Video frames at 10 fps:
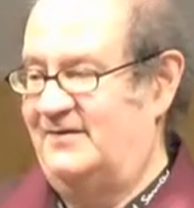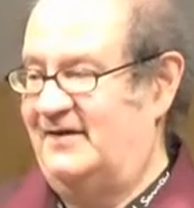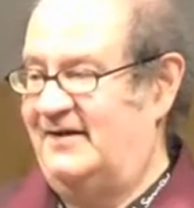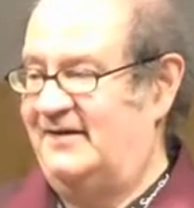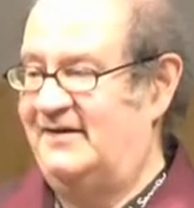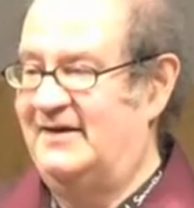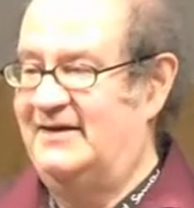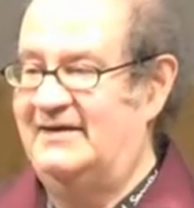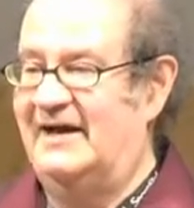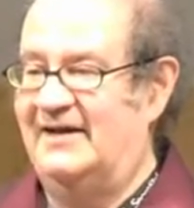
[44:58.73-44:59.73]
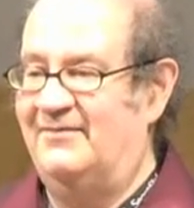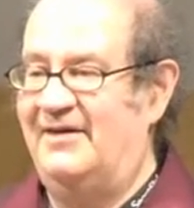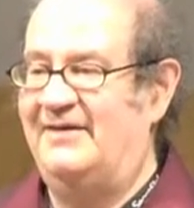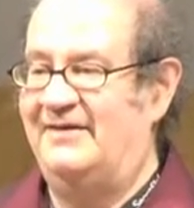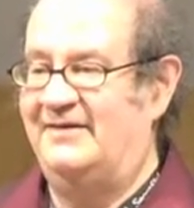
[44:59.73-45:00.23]
of these null
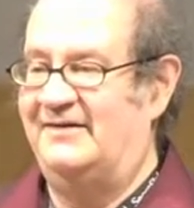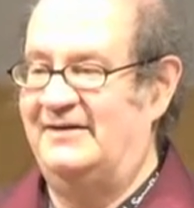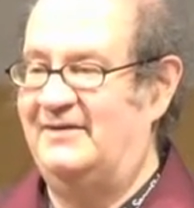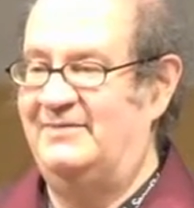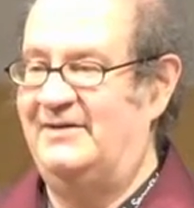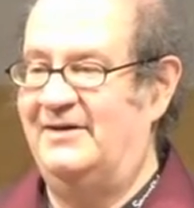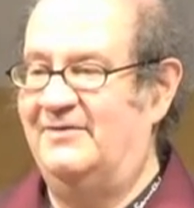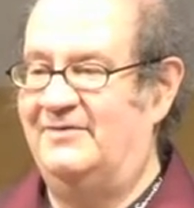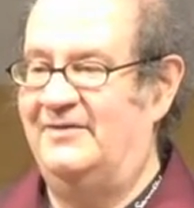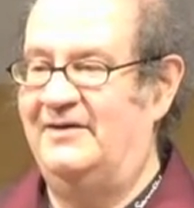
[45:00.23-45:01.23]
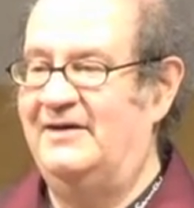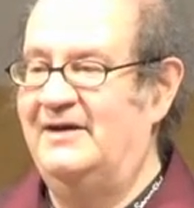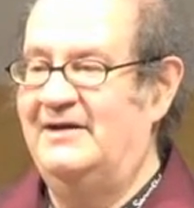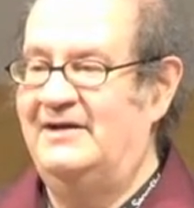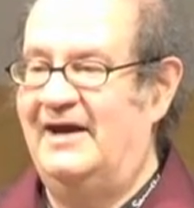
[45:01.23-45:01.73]
methods, and I mean, often
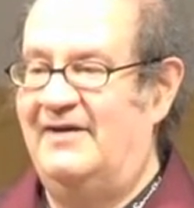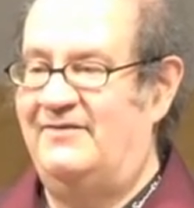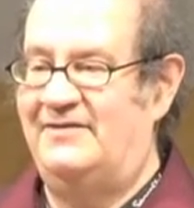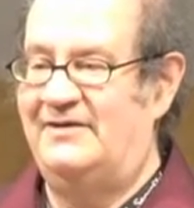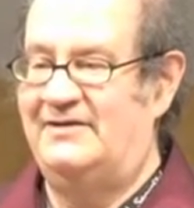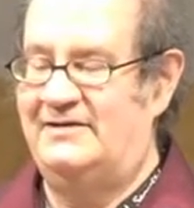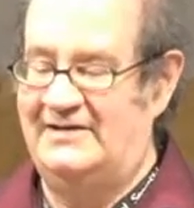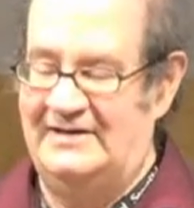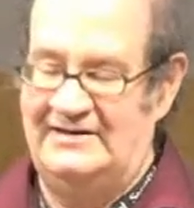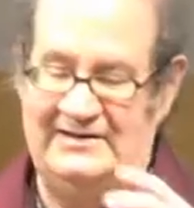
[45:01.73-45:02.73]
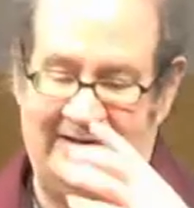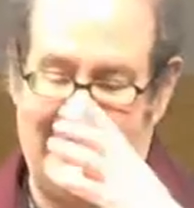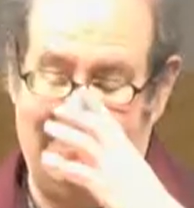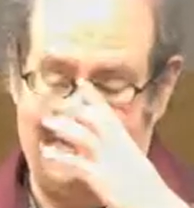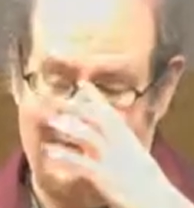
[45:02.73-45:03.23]
you have to.
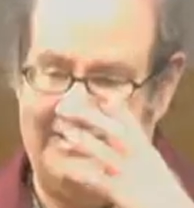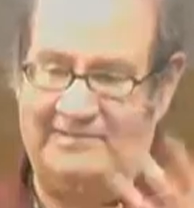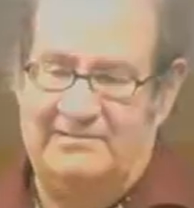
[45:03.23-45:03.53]
The